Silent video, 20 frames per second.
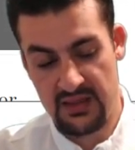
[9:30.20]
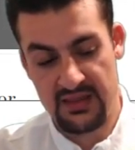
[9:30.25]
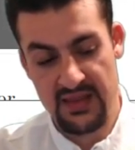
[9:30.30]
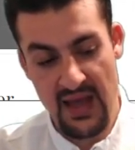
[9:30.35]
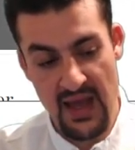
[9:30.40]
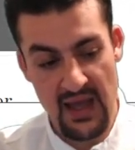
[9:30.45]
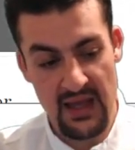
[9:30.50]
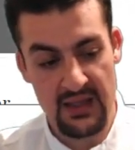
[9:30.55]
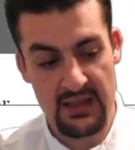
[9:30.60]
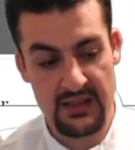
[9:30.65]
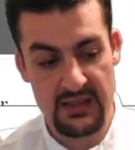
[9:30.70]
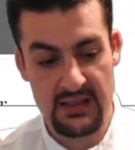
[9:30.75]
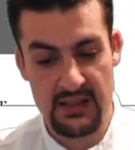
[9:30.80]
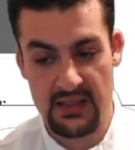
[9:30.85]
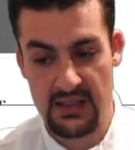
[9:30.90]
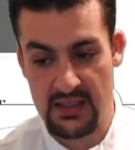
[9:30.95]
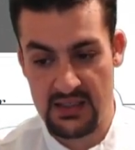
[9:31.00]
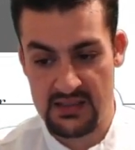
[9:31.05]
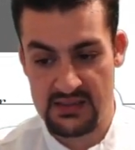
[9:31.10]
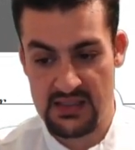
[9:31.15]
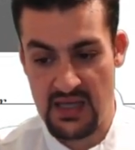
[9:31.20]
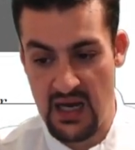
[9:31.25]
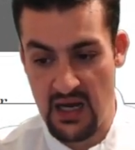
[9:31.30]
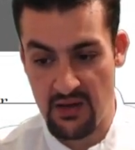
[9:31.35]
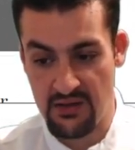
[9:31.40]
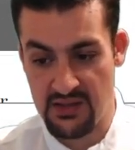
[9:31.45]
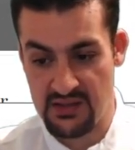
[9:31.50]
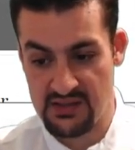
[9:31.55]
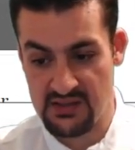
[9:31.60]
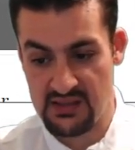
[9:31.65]
That is
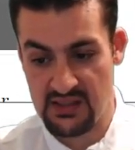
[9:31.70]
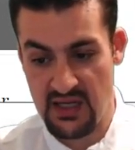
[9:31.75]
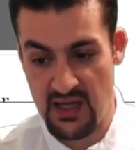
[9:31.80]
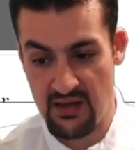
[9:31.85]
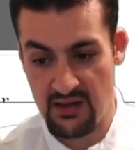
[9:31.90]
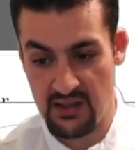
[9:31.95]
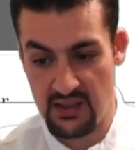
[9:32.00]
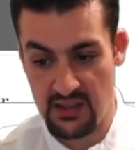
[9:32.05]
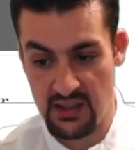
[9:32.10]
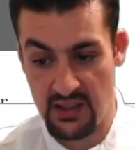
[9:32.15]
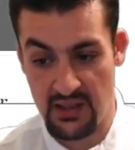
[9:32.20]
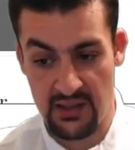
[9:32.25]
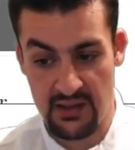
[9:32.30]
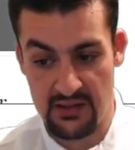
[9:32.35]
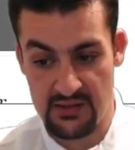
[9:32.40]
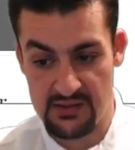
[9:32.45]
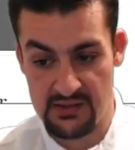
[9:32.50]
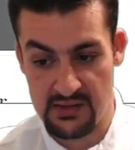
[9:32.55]
how this is calculated.